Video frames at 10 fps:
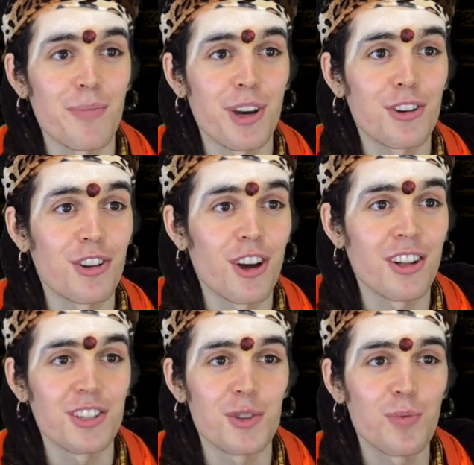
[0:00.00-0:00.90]

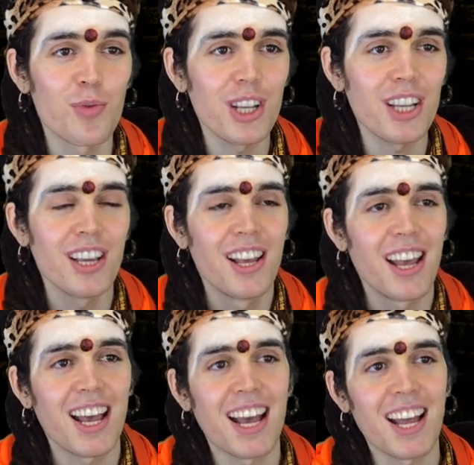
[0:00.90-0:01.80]
marathon spree,
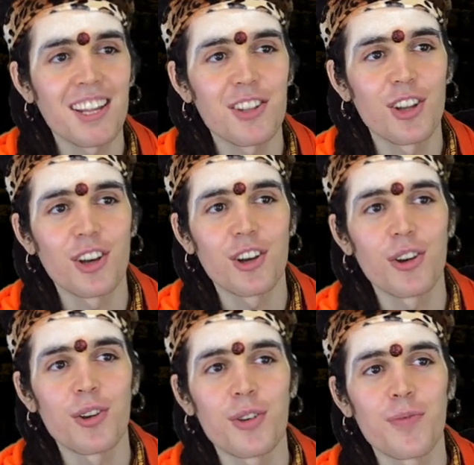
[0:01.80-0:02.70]
and
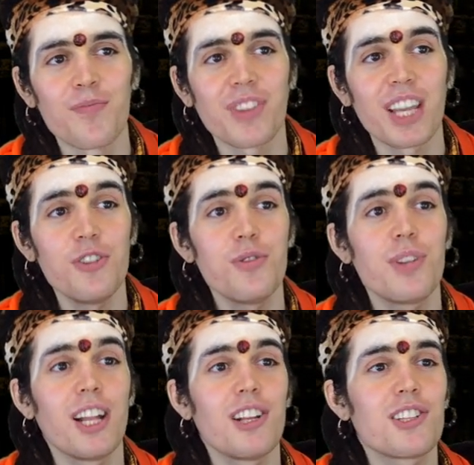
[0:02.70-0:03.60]
can you
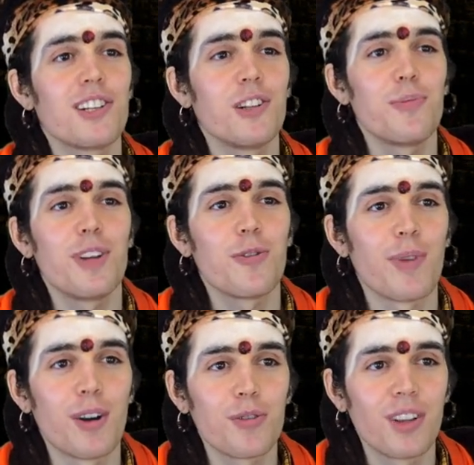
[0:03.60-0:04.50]
tell us a little bit
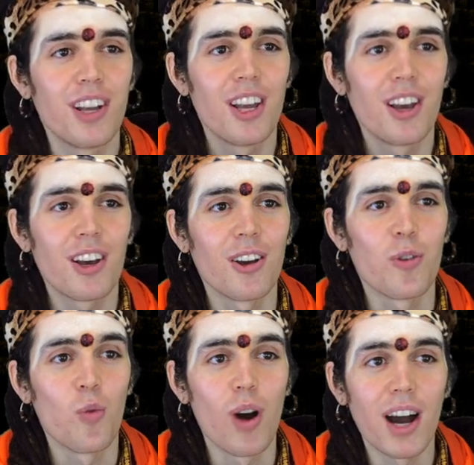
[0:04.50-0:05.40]
about
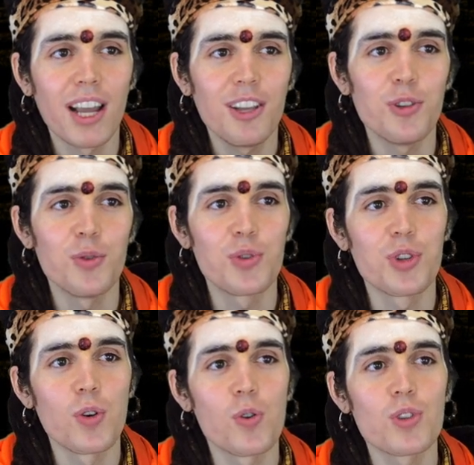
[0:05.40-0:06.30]
why you
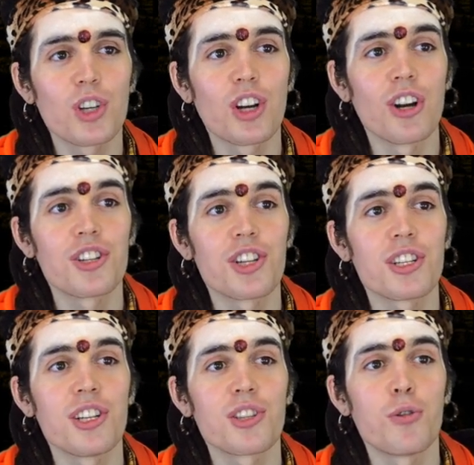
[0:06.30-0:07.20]
chose
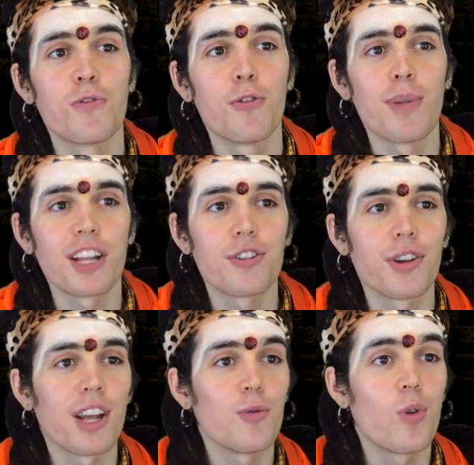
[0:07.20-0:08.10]
consciousness over matter,
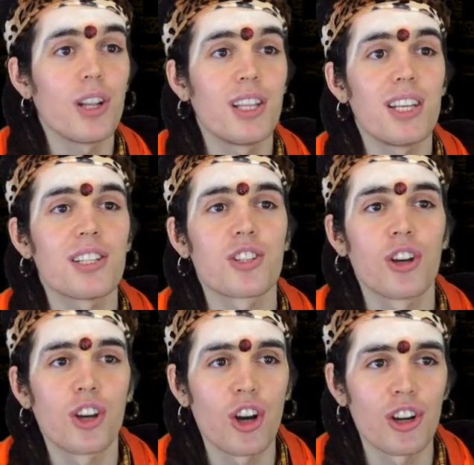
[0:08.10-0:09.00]
and what is
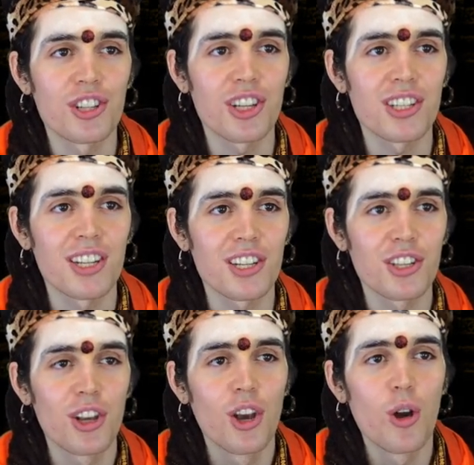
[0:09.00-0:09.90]

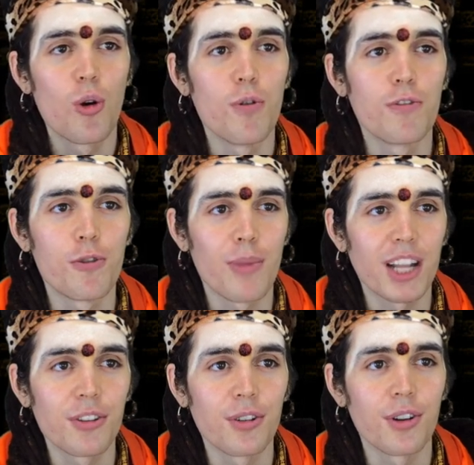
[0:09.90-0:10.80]
consciousness over
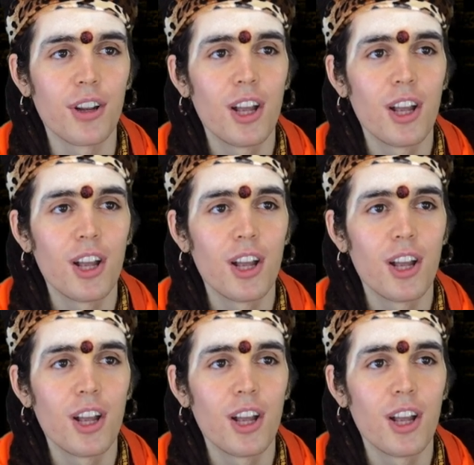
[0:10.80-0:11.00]
matter?